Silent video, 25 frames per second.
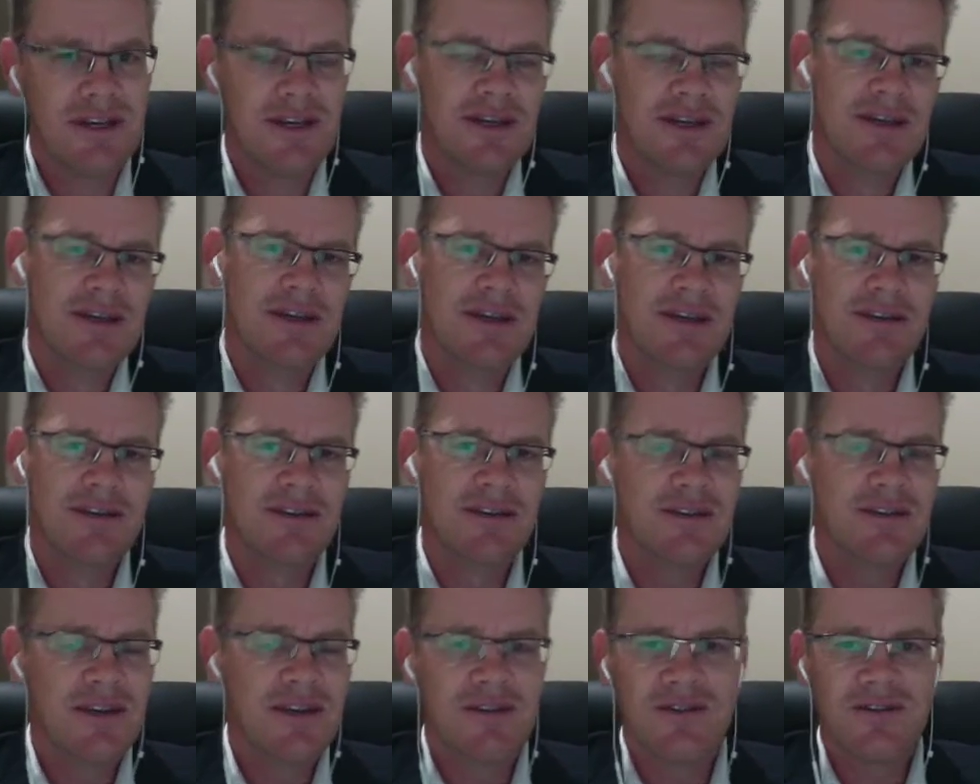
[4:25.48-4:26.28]

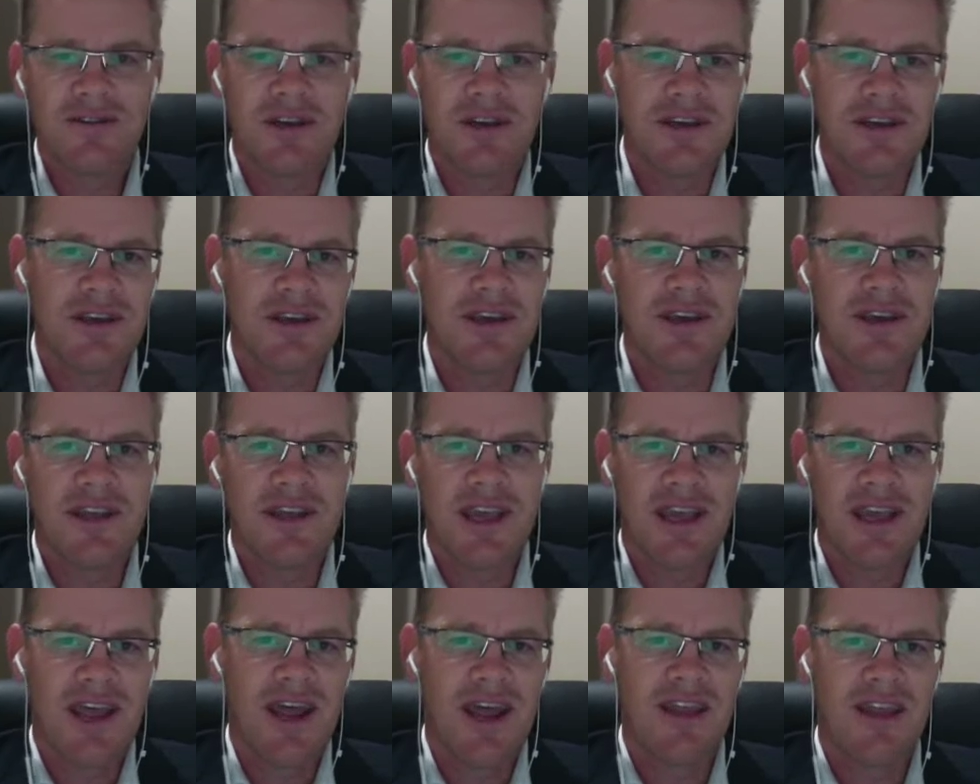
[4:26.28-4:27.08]
it took a year to
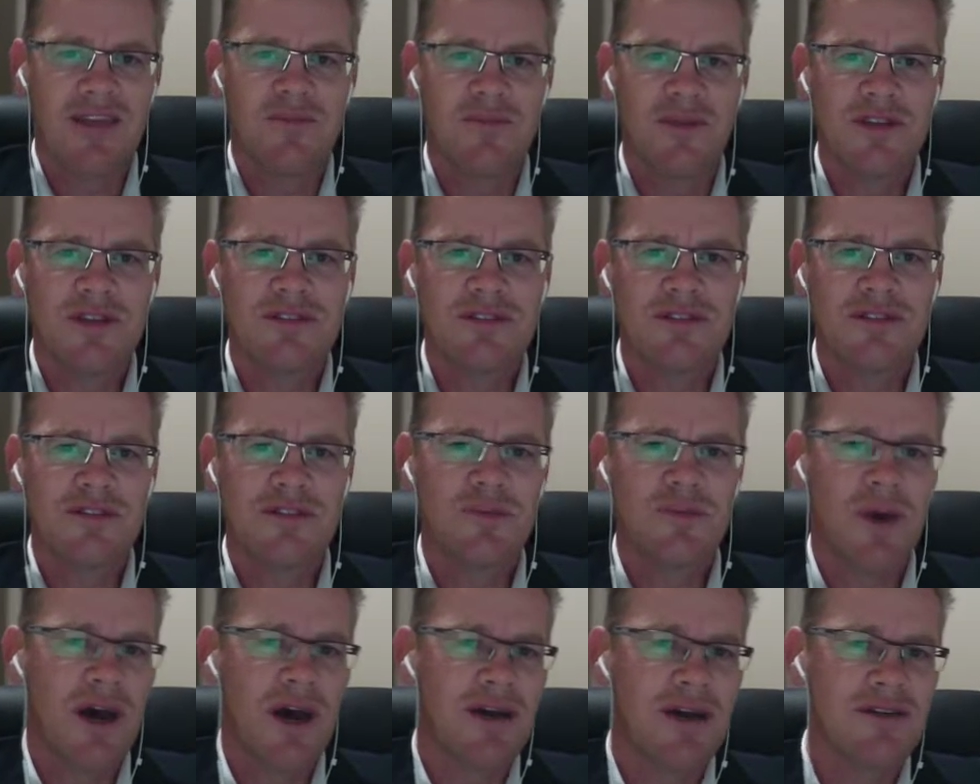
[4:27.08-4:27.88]
get out of the business
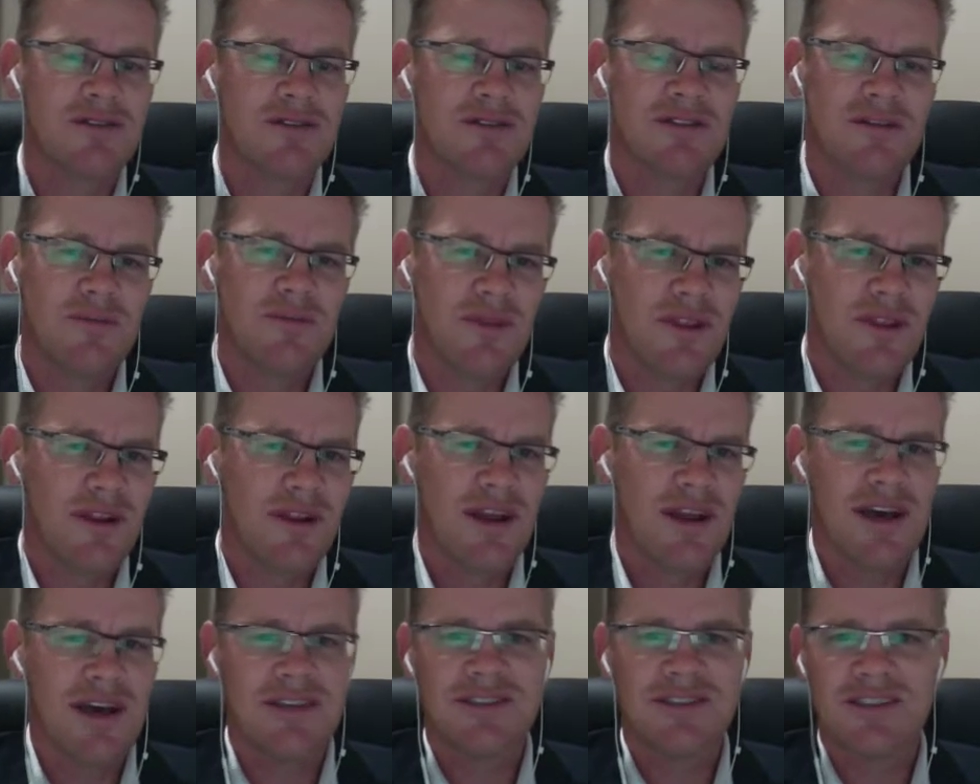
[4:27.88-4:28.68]
partnership, but the
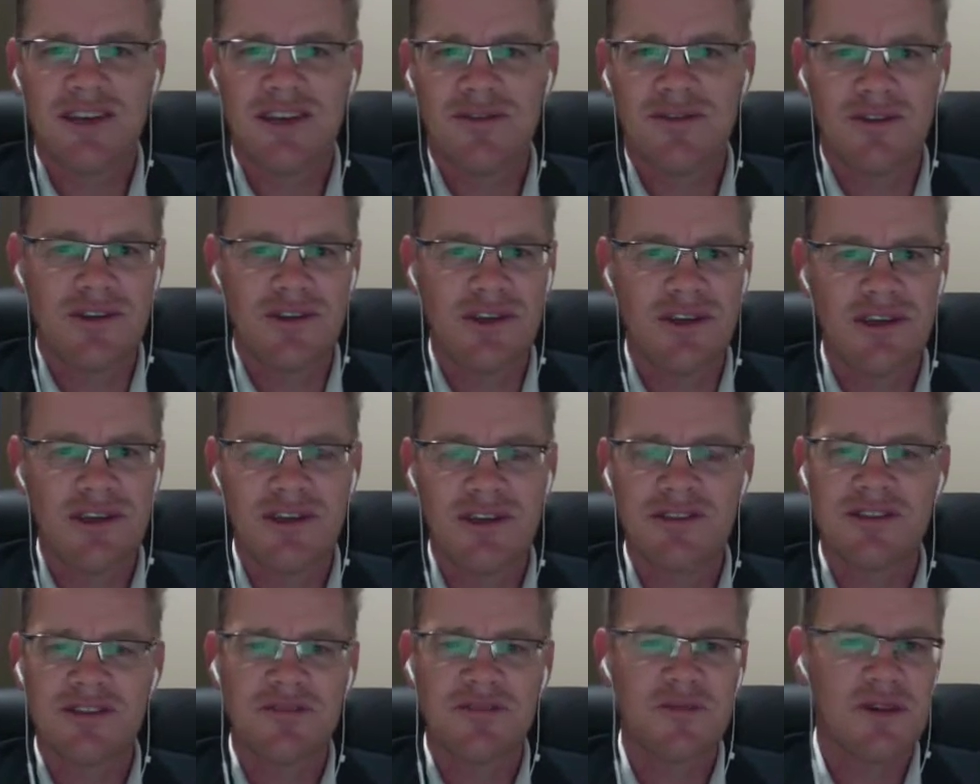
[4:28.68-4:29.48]
last 7
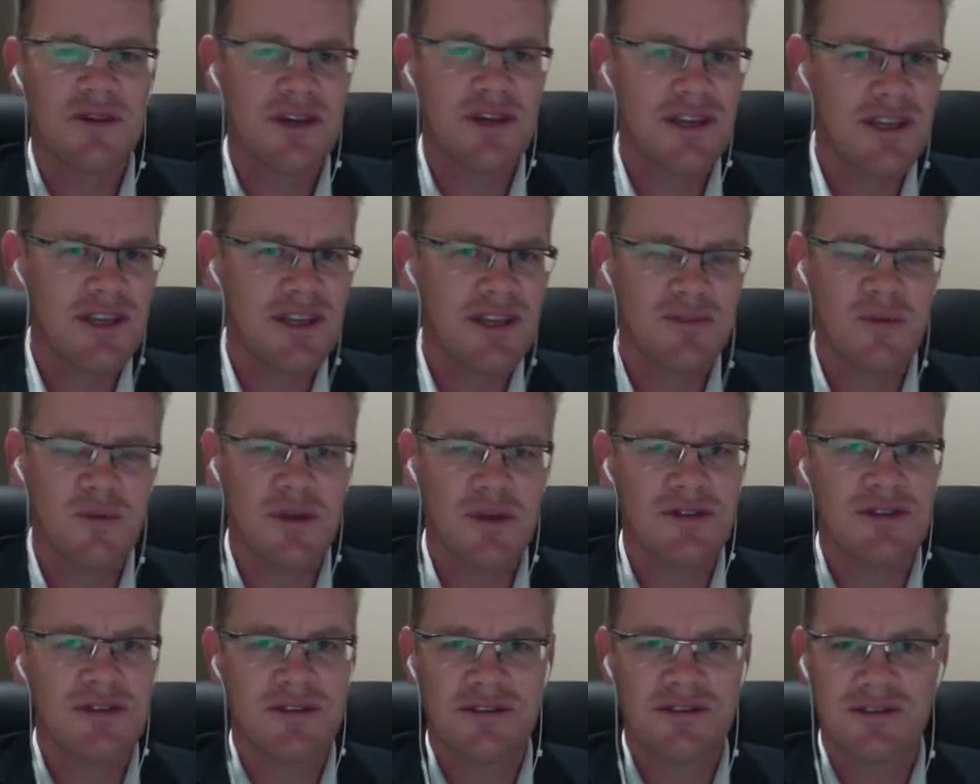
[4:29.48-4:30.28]
years, his
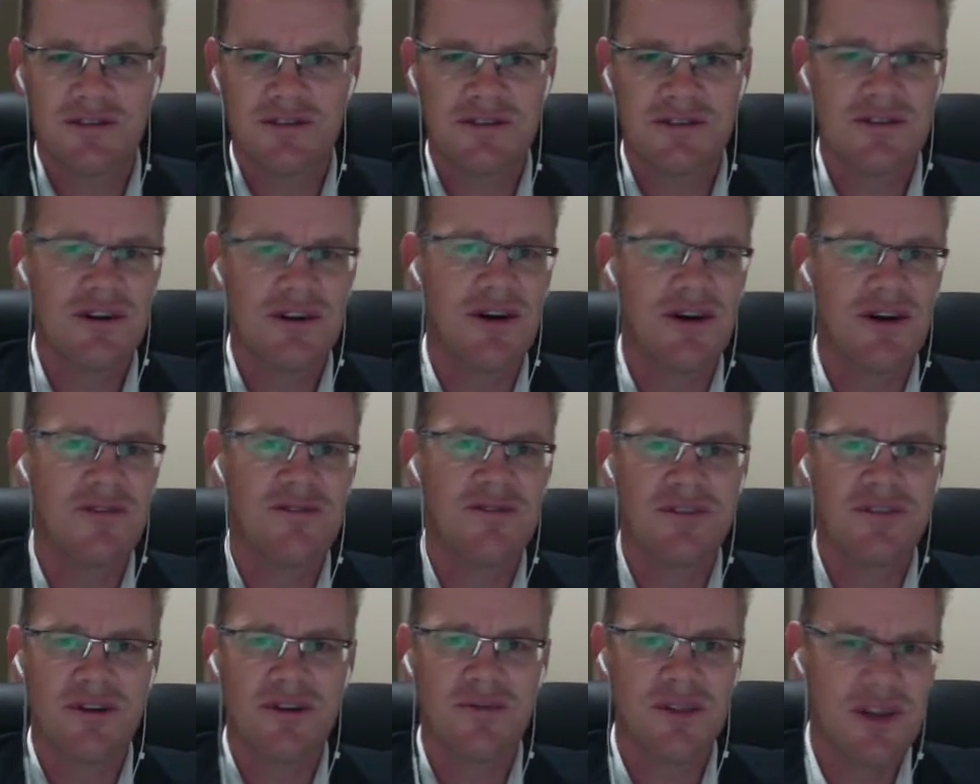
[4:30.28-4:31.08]
business has gone
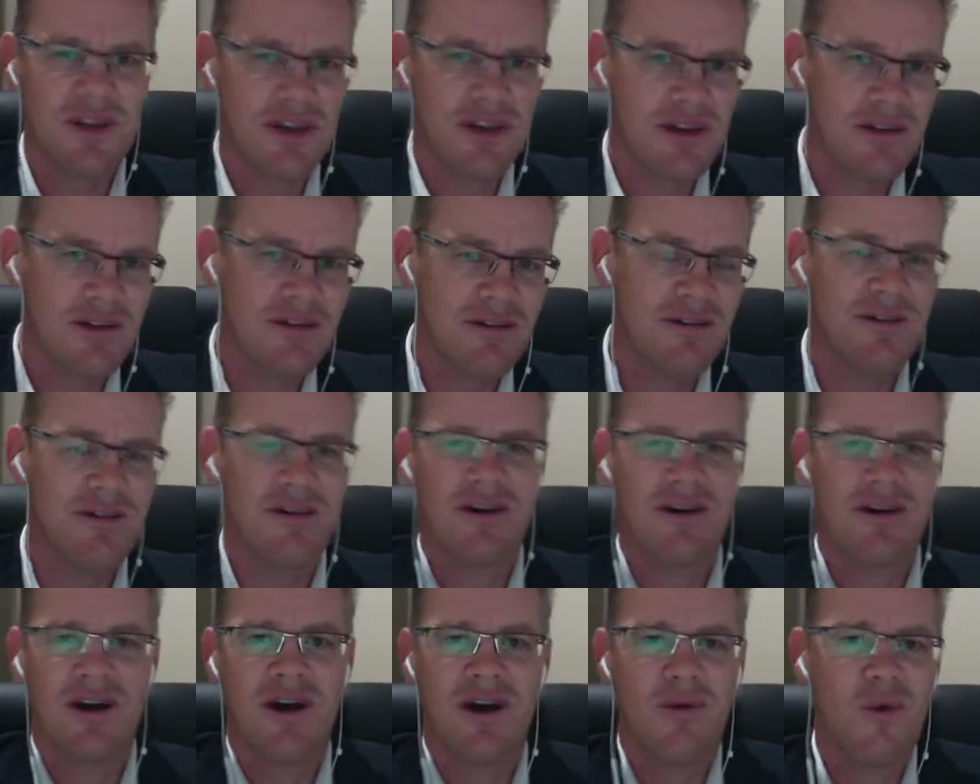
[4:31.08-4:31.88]
from, a
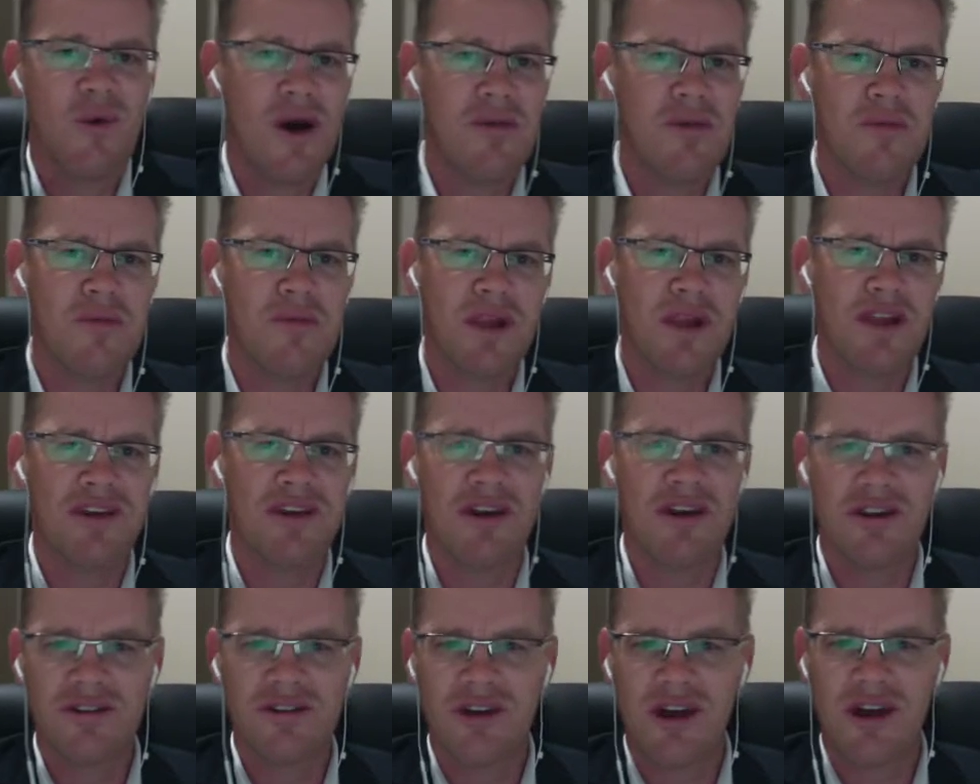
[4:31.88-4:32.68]
$1 million
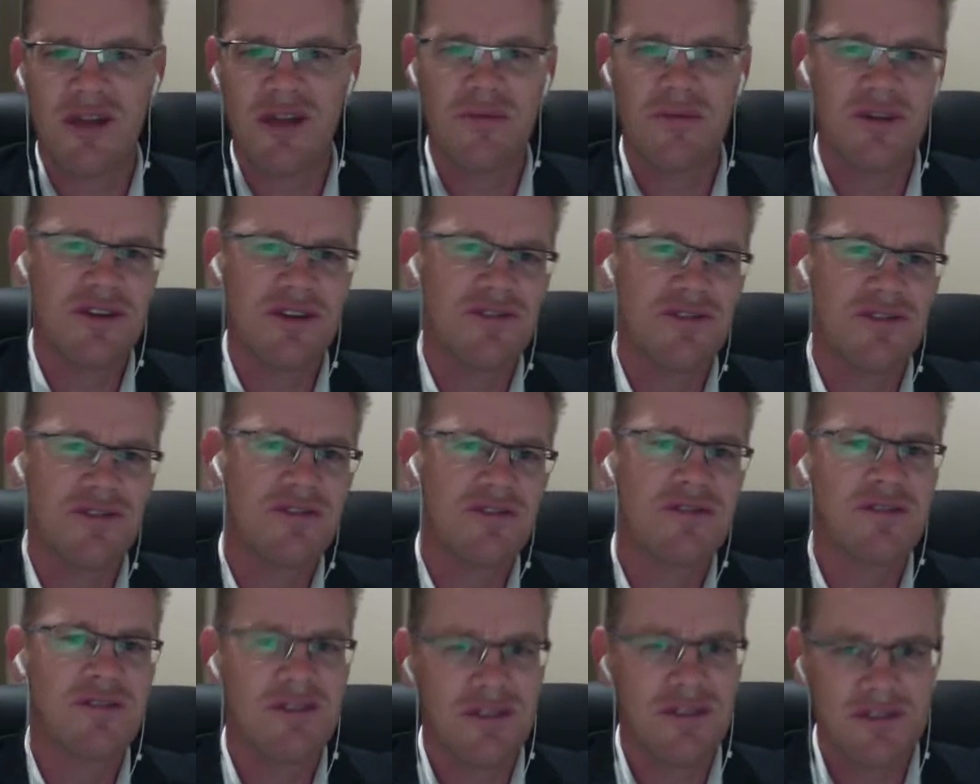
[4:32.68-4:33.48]
business
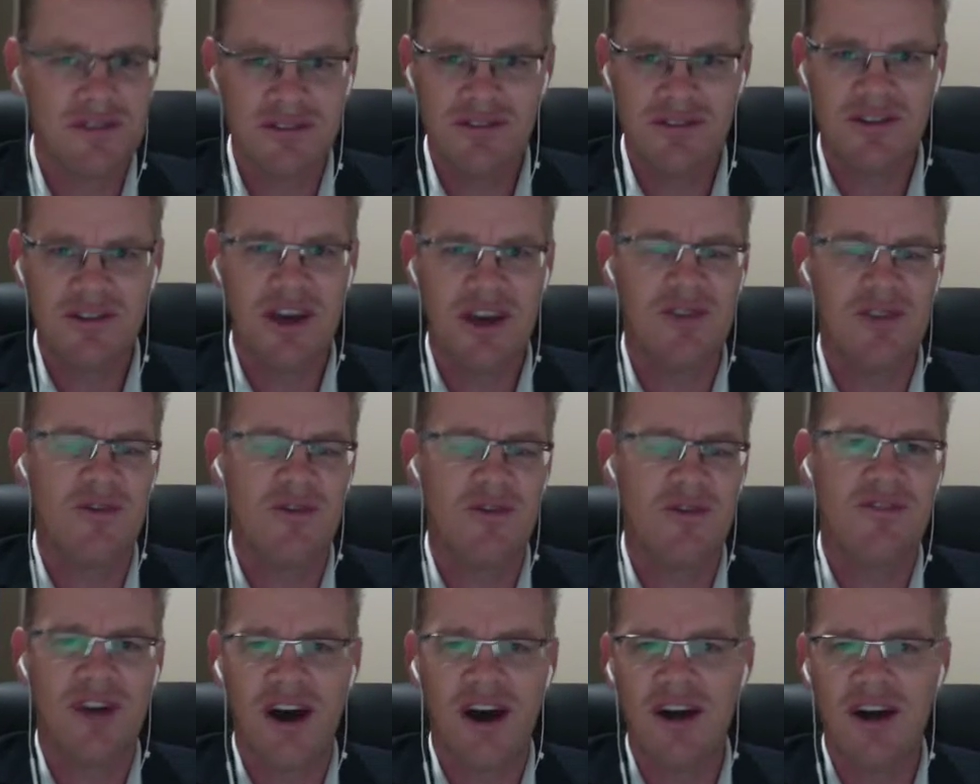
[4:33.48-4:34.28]
to just over
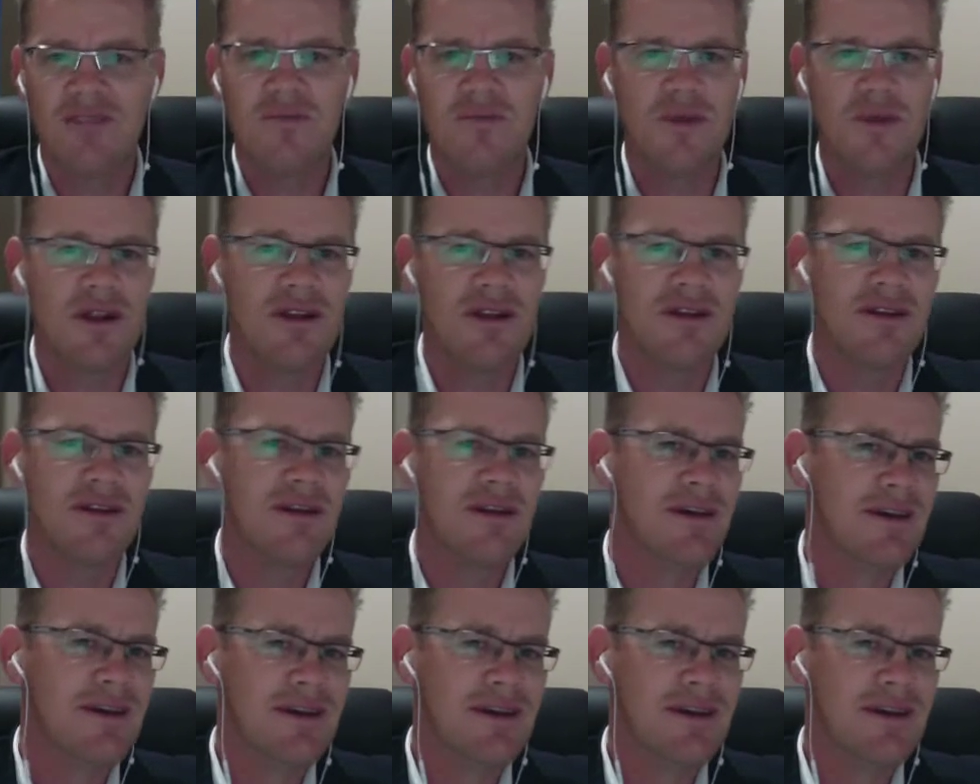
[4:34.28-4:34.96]
$5 million.